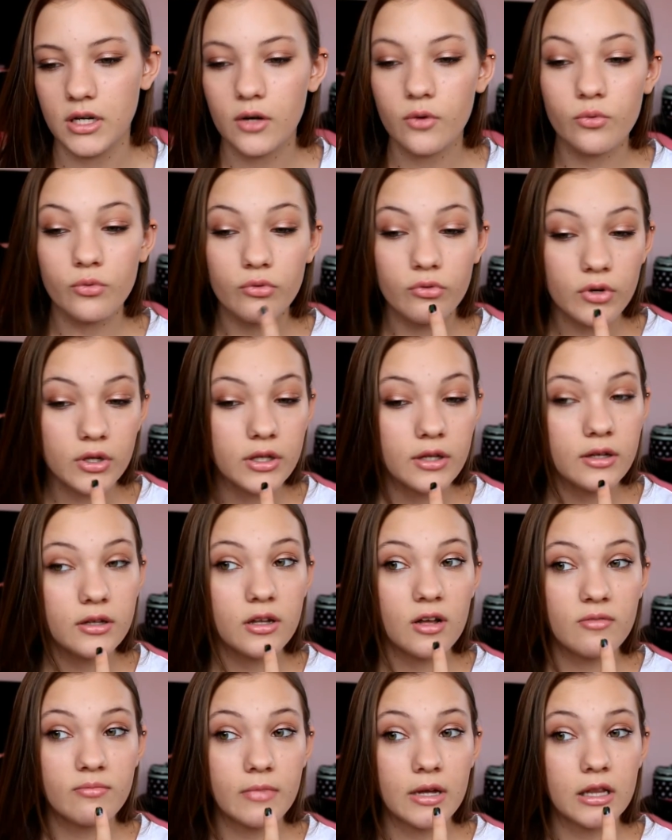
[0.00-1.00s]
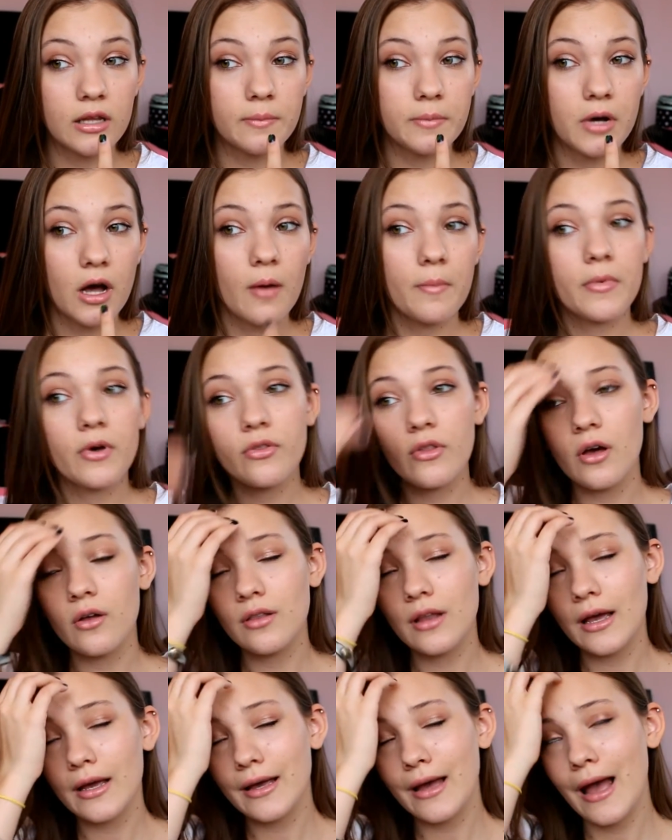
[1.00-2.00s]
I really love my lip combo
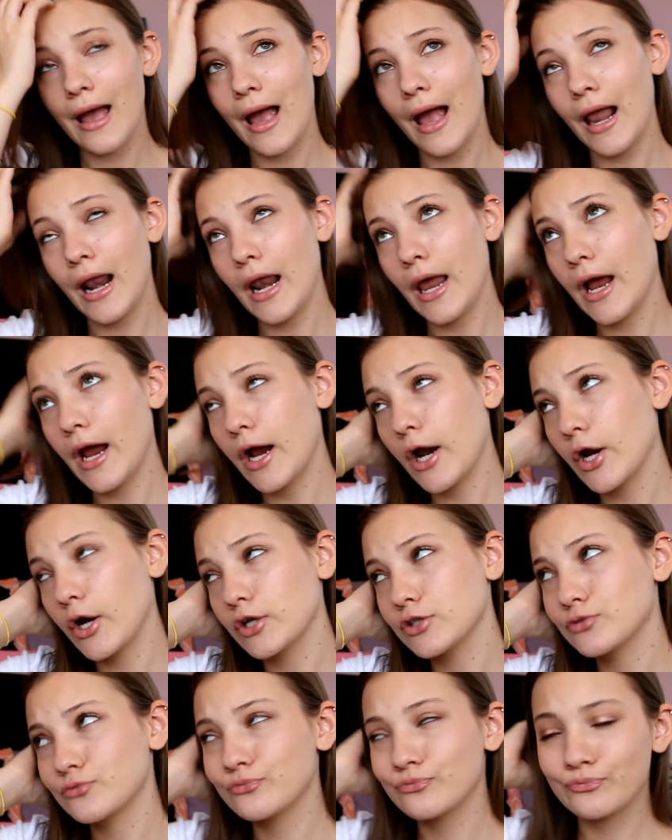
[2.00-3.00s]
though. Like, hello.